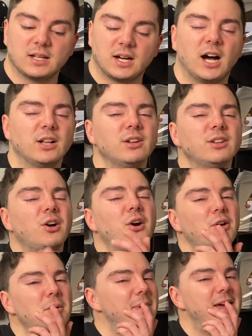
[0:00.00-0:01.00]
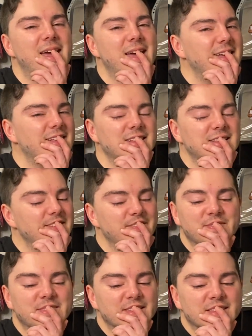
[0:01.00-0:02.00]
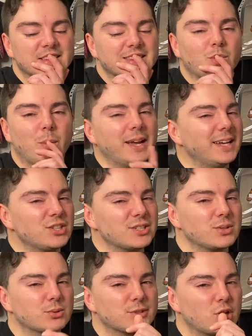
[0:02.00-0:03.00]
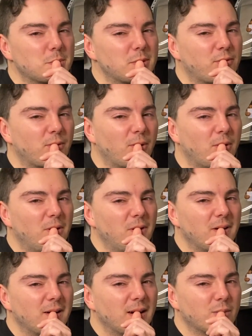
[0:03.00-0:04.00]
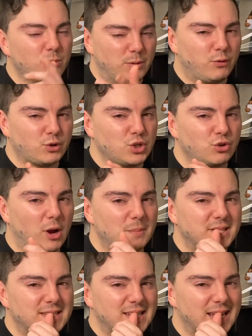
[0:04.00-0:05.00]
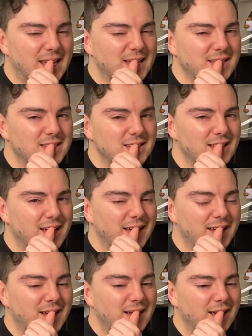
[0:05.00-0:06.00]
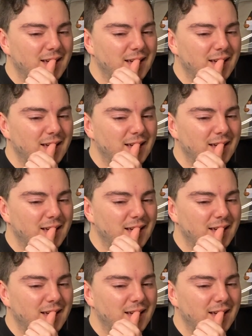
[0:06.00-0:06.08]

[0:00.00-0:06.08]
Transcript: I don't know, man. The way he just looked at her before, before she grabbed his hand, like...